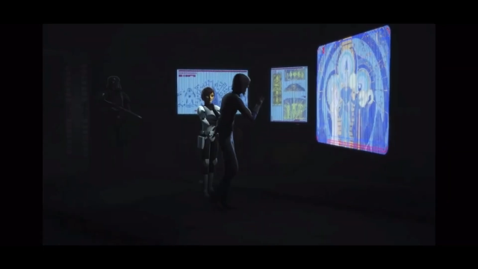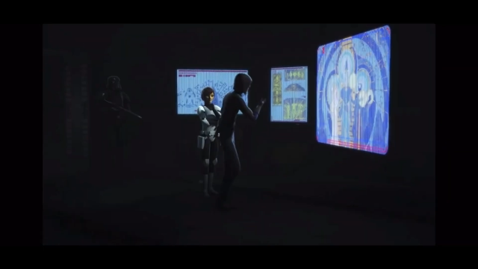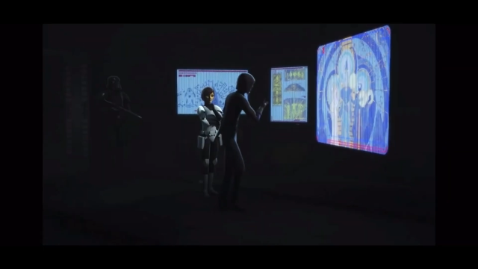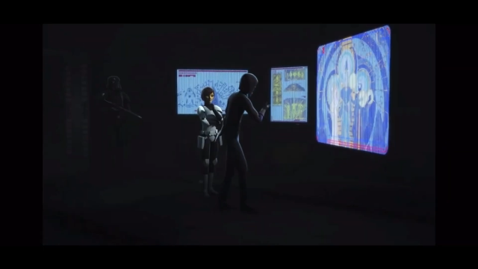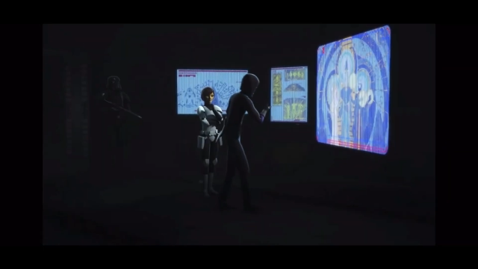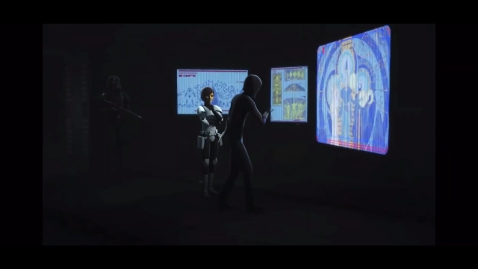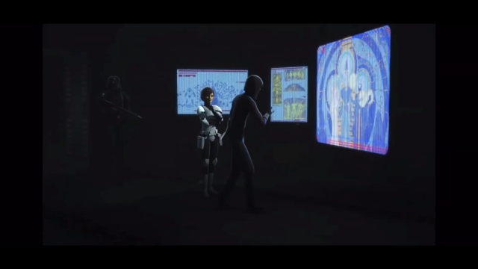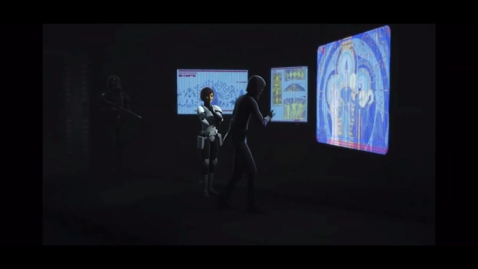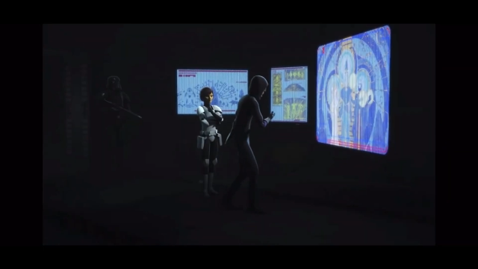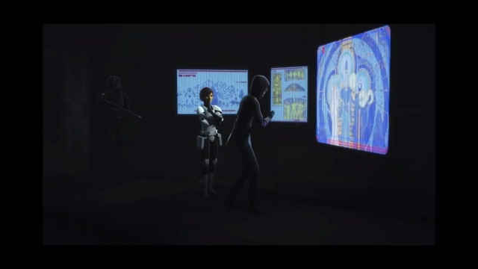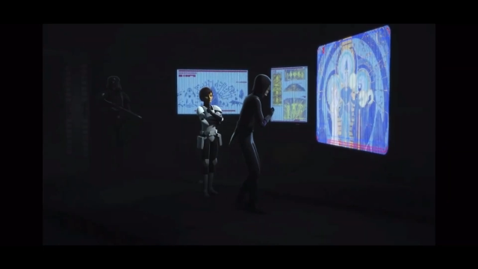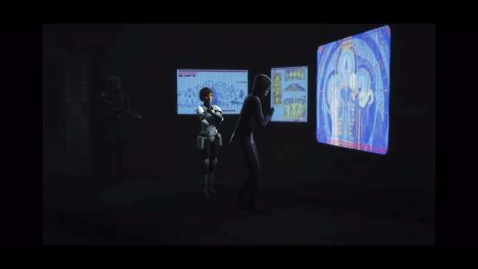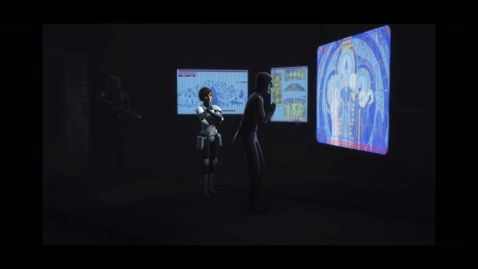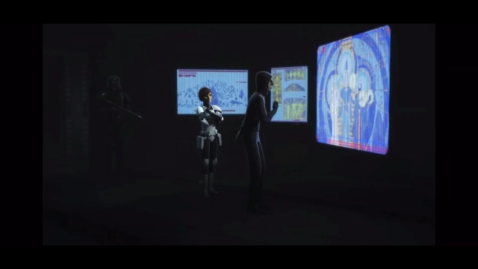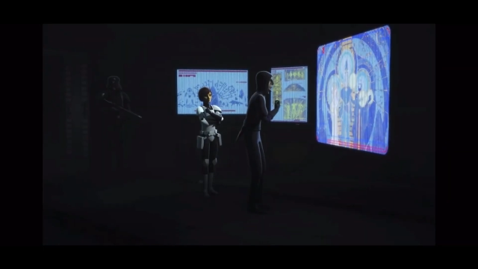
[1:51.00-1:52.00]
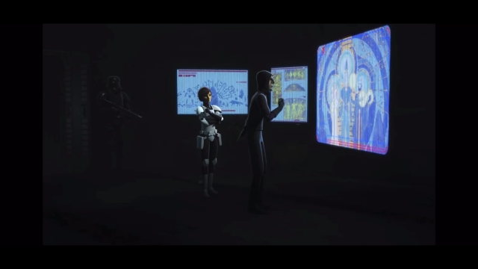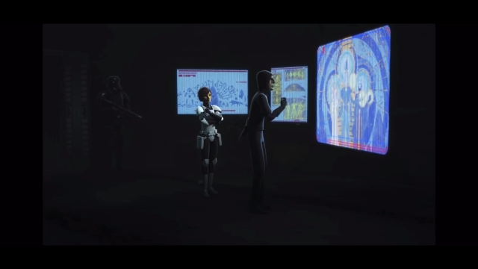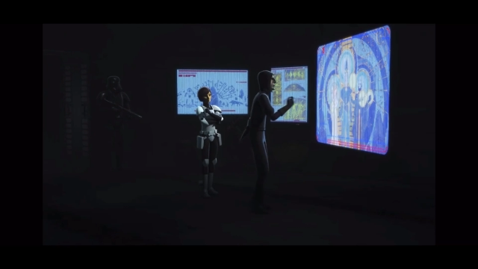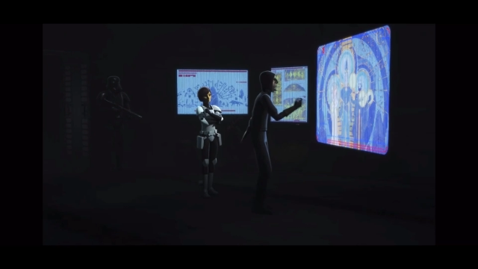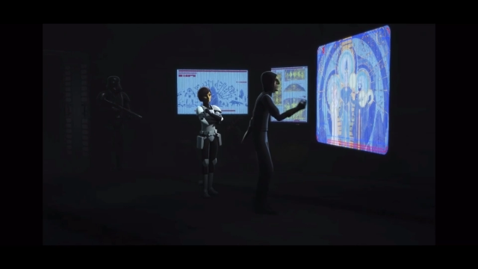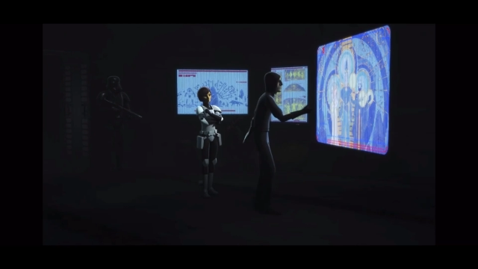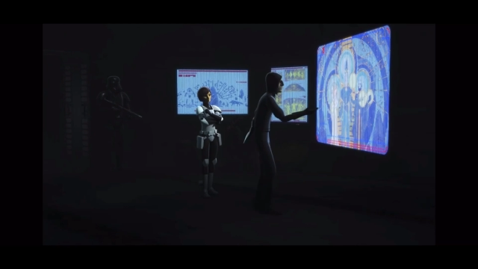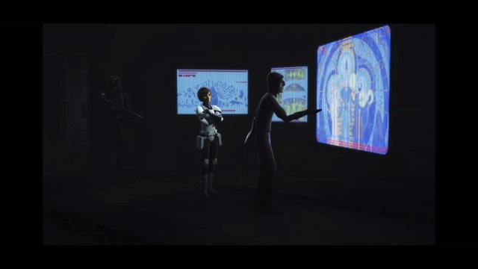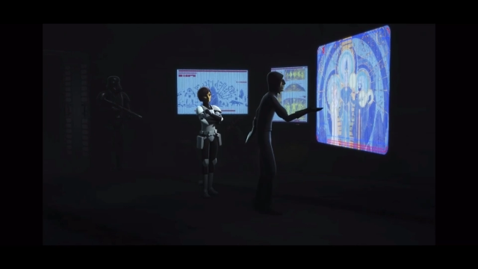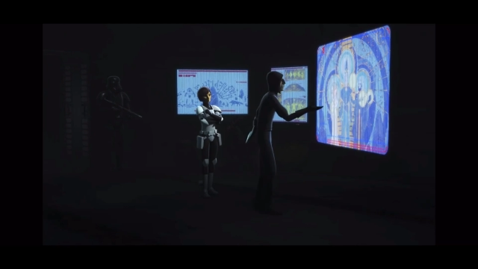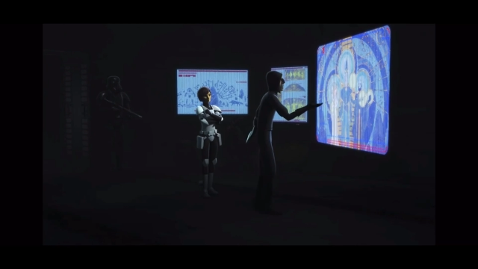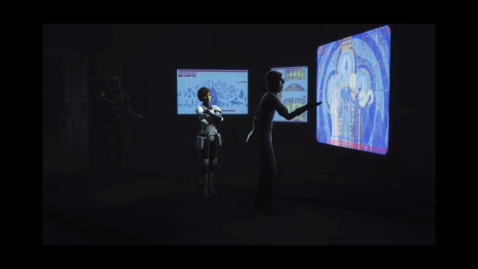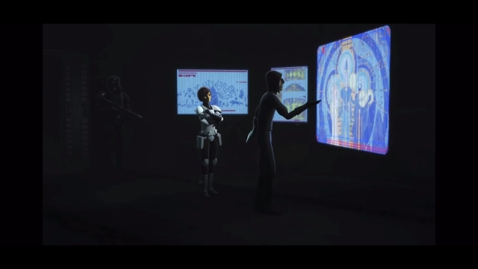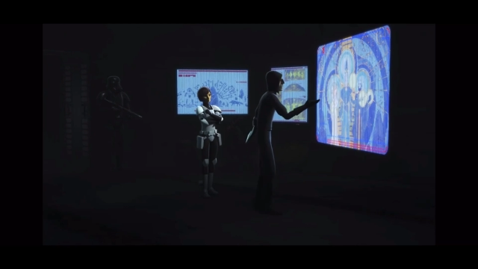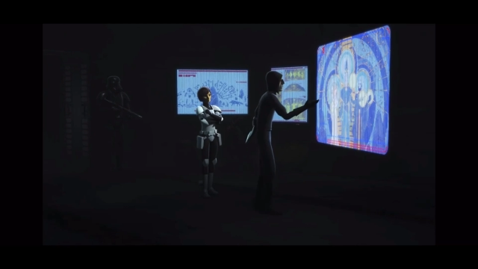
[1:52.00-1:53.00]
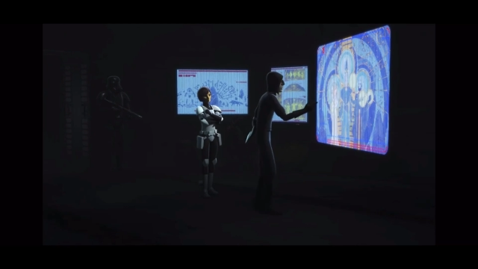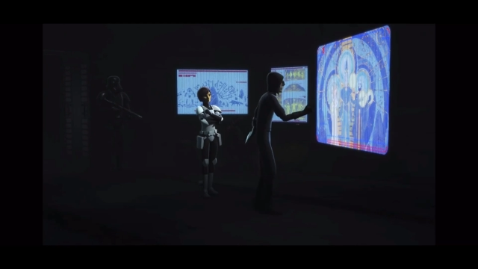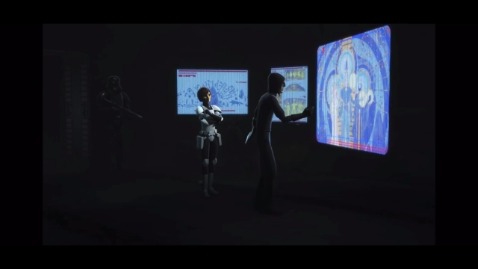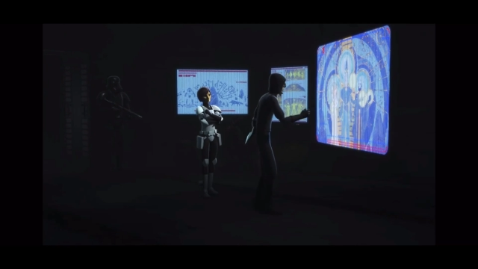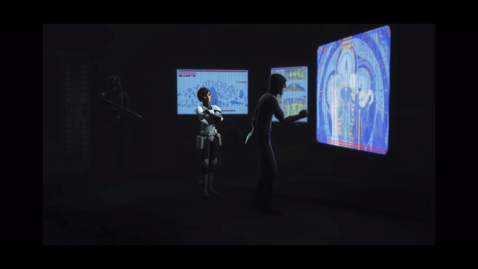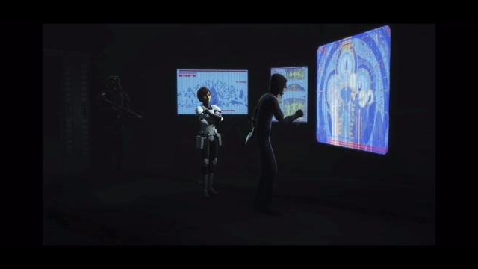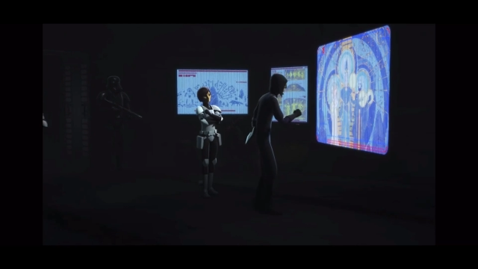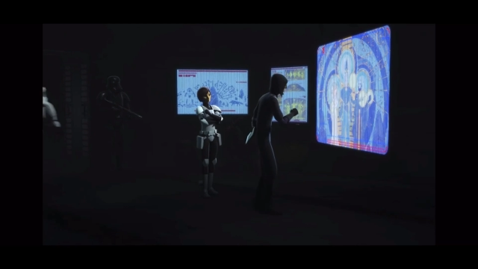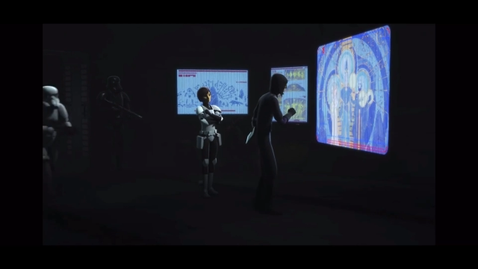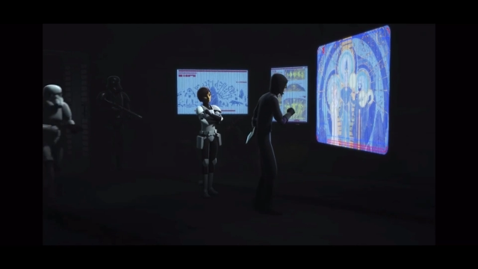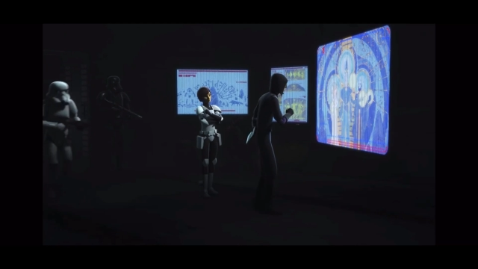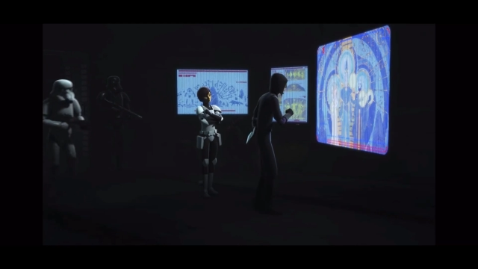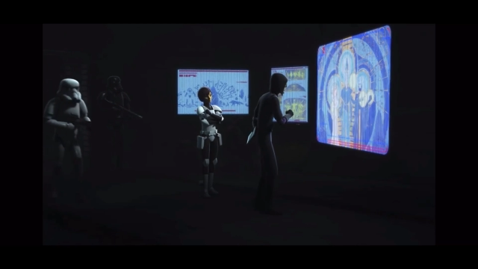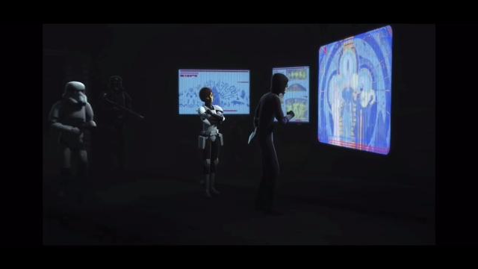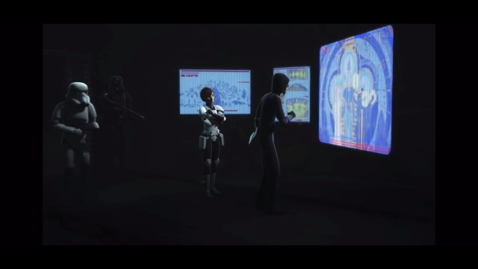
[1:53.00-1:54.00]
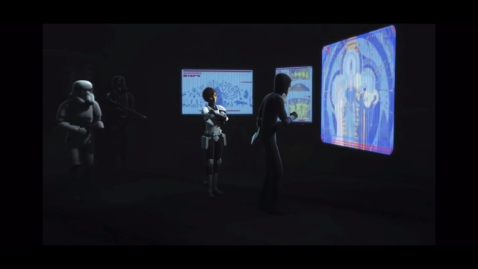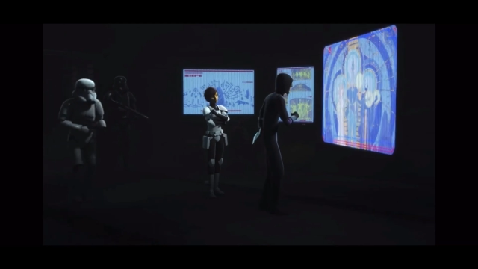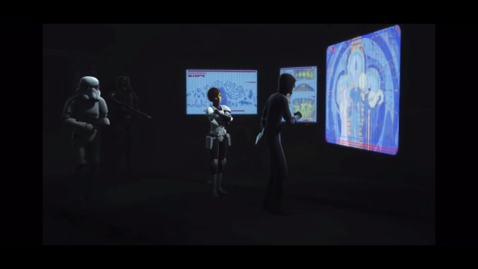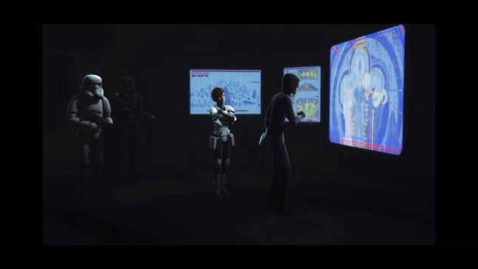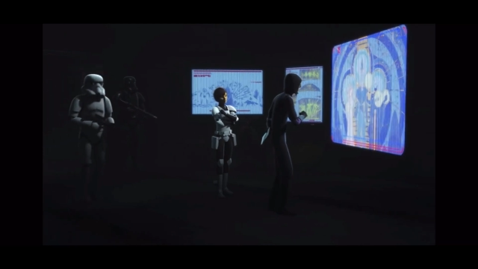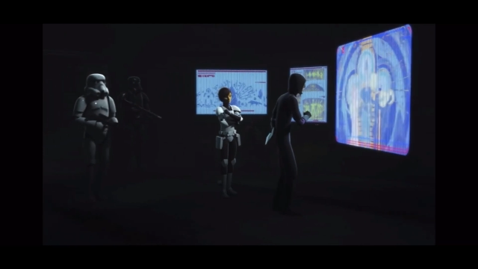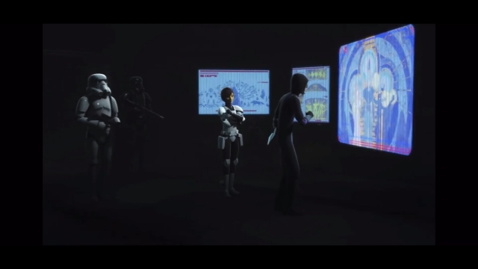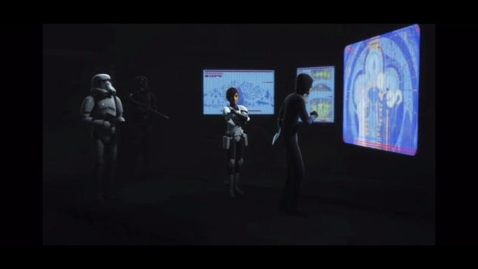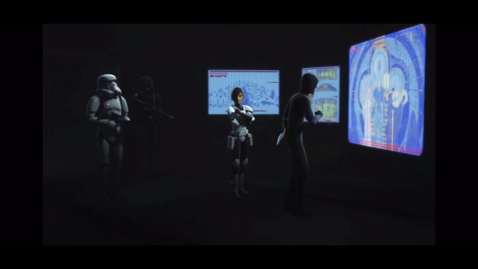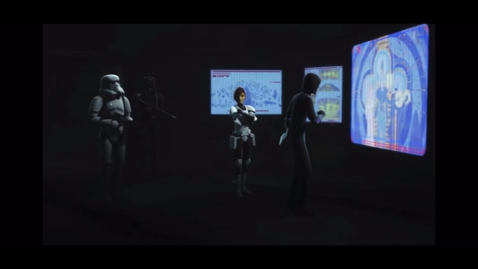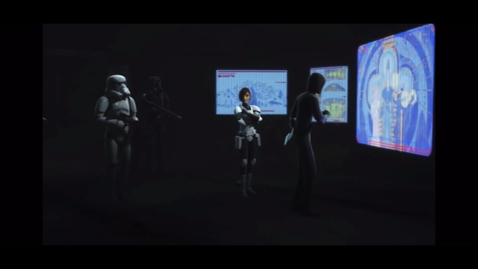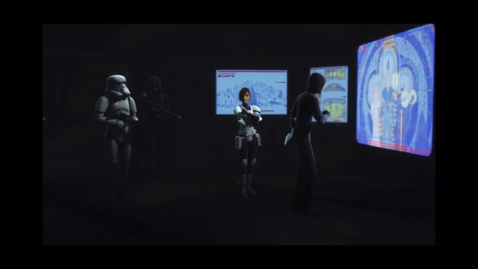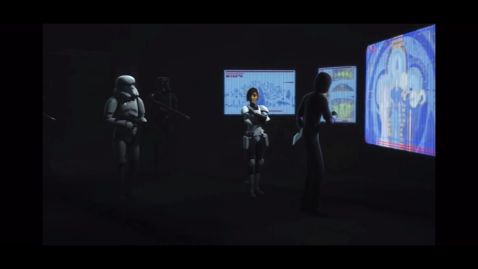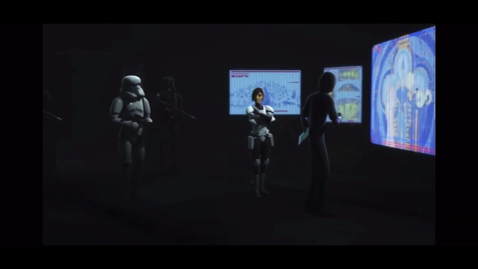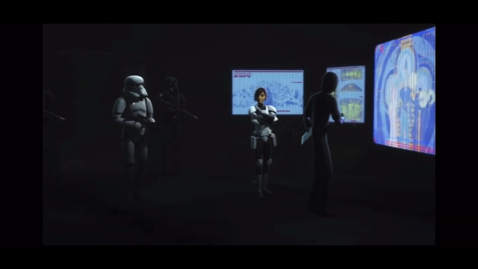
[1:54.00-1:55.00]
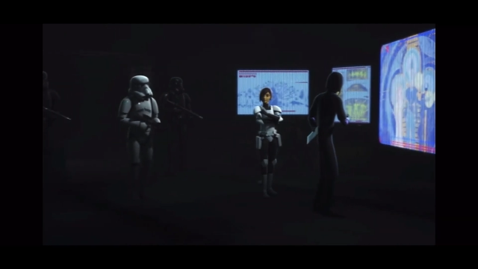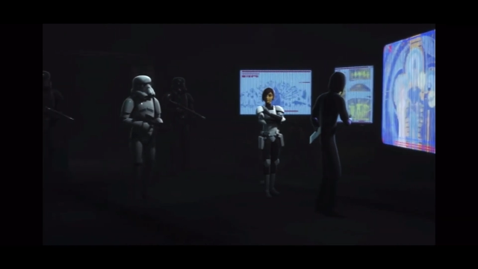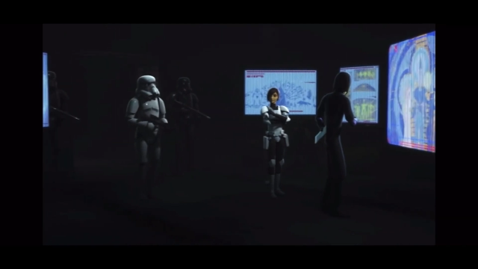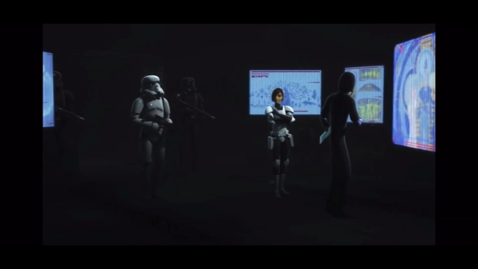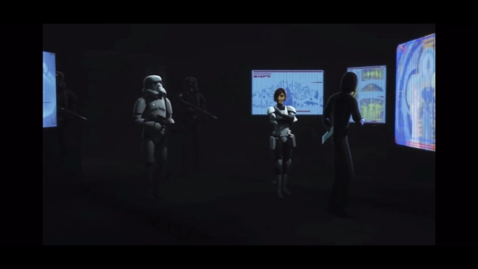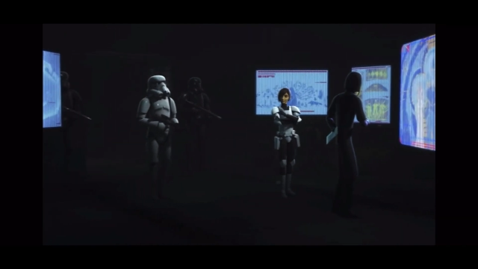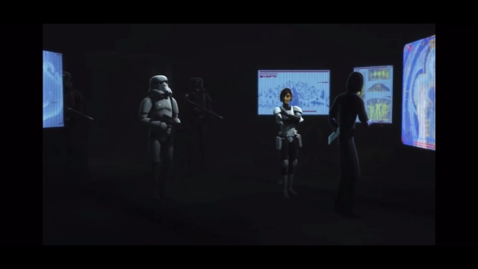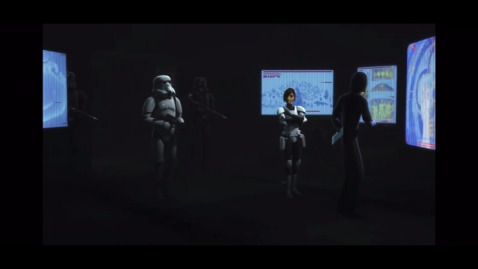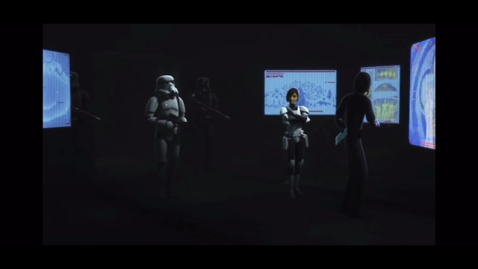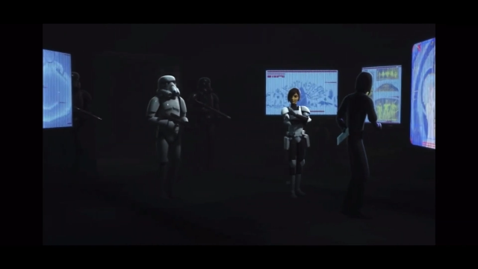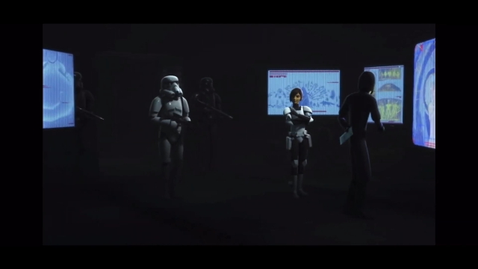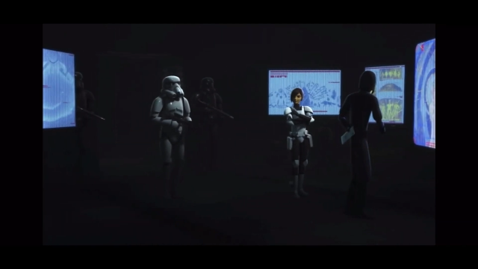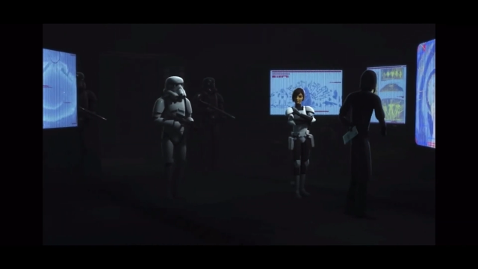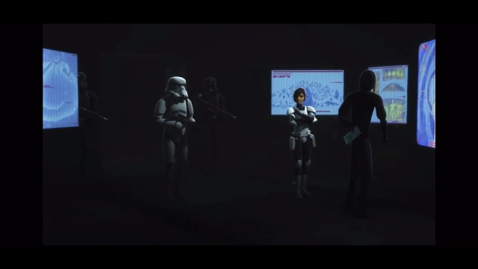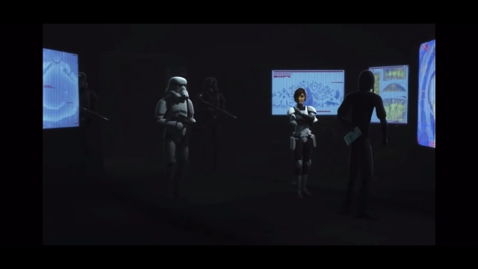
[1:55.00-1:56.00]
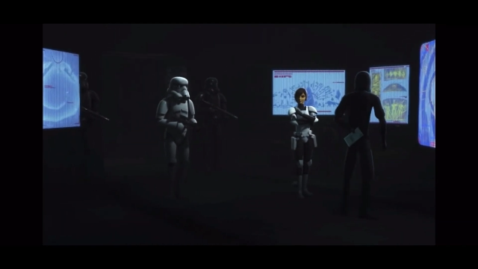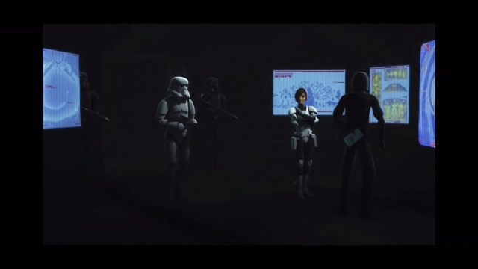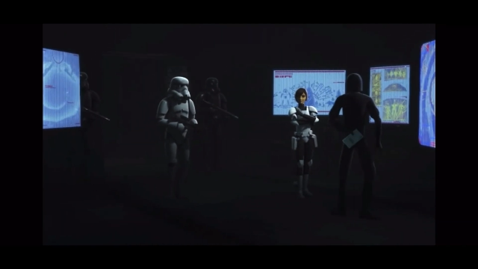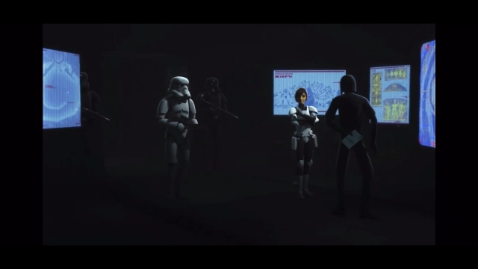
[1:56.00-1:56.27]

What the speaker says: (no speaker visible)